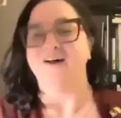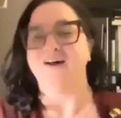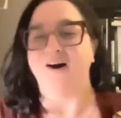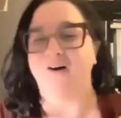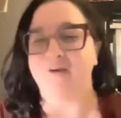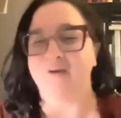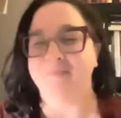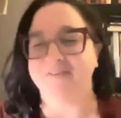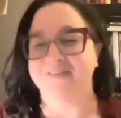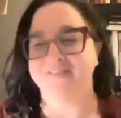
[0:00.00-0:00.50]

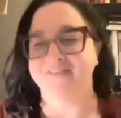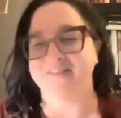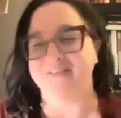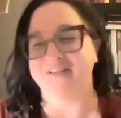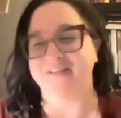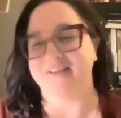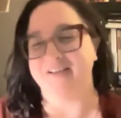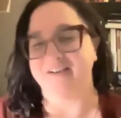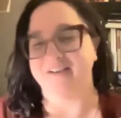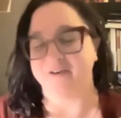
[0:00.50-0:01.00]
I meant to send
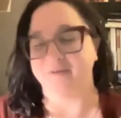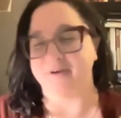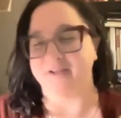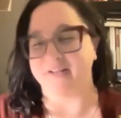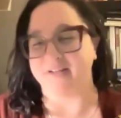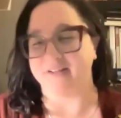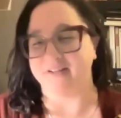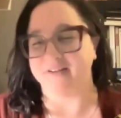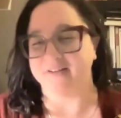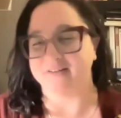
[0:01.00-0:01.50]
that to
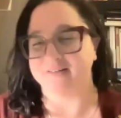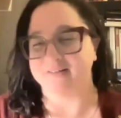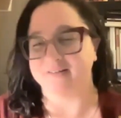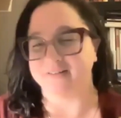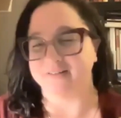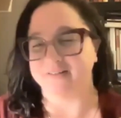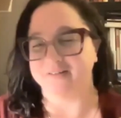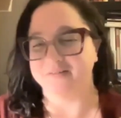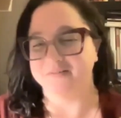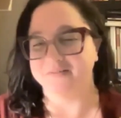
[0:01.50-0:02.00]
everybody. Oh
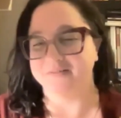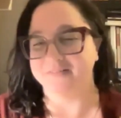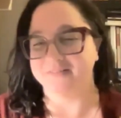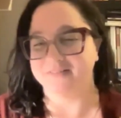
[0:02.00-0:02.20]
no.